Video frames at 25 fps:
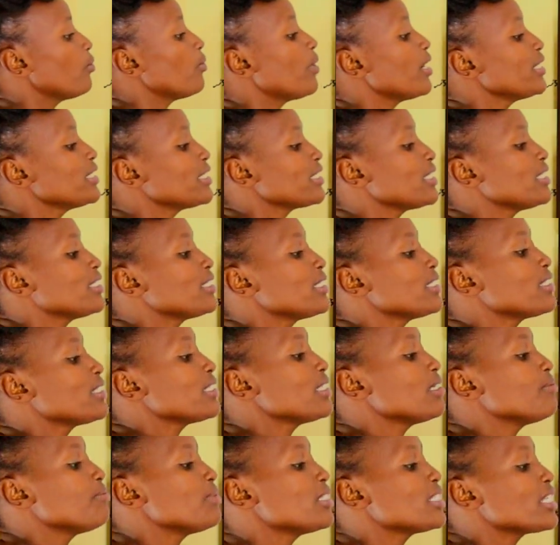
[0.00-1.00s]
once it is
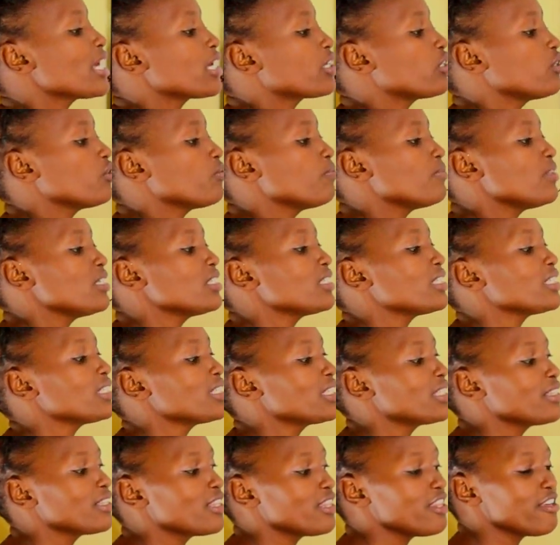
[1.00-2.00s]
in meter cubed, this
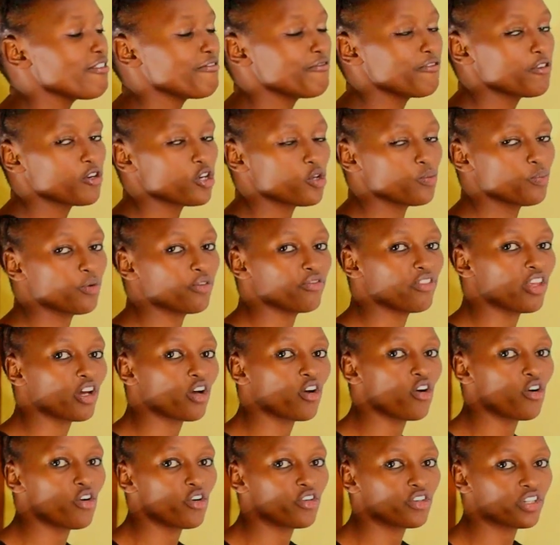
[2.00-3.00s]
is the volume of the
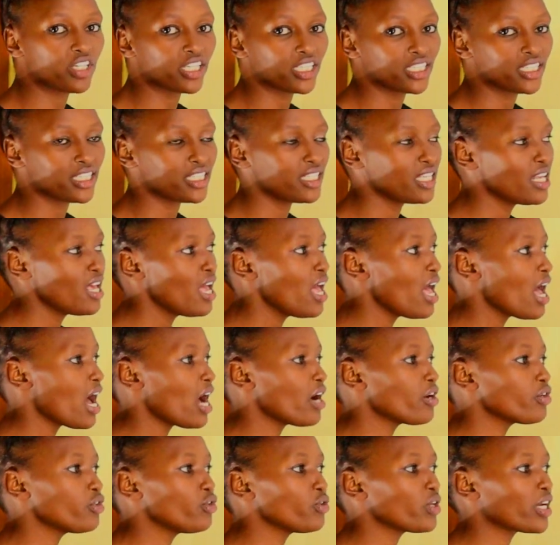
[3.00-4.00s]
concrete.
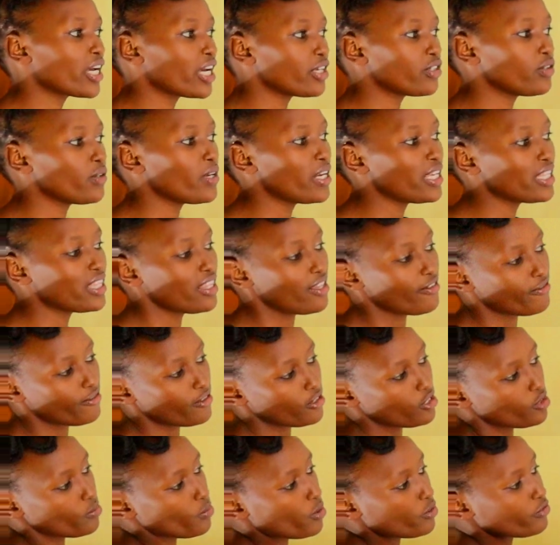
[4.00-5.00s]
How do we calculate the
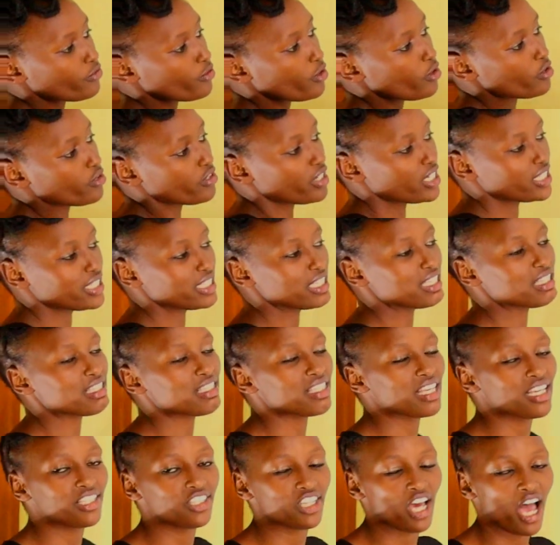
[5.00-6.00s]
volume of concrete in
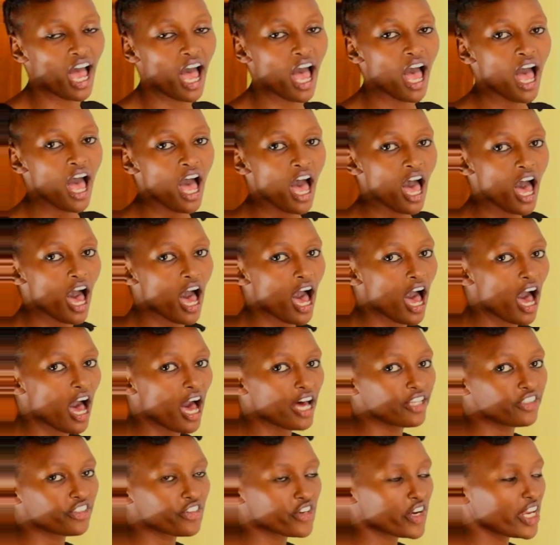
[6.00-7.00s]
such a
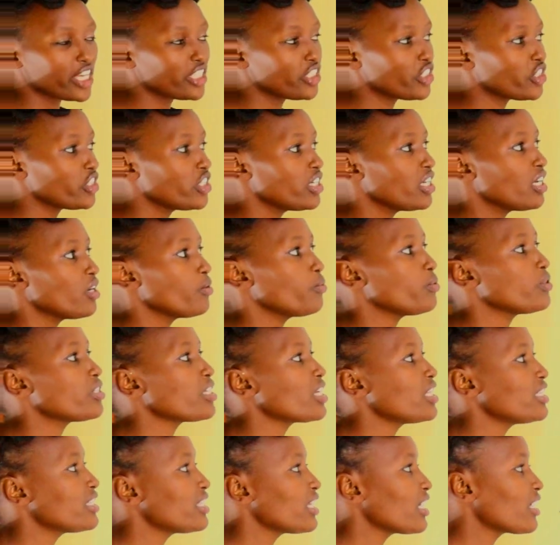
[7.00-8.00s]
trench? We
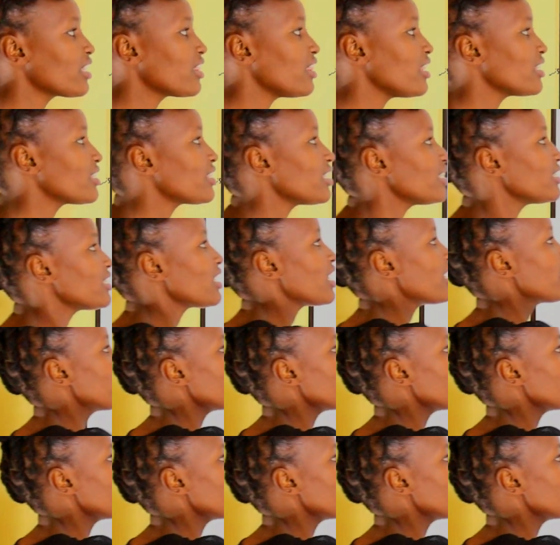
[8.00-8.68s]
shall take the center